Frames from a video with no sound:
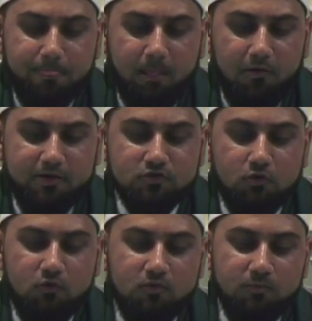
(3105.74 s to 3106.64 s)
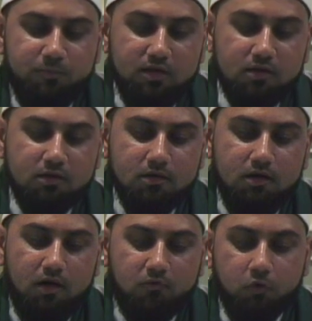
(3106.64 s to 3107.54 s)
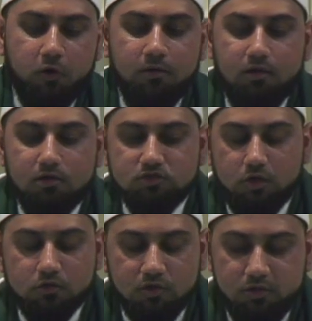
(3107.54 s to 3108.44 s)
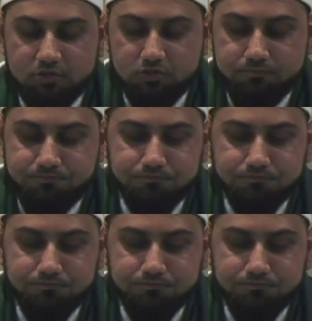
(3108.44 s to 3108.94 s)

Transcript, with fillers: All right, so pillar, a rukn, shart condition.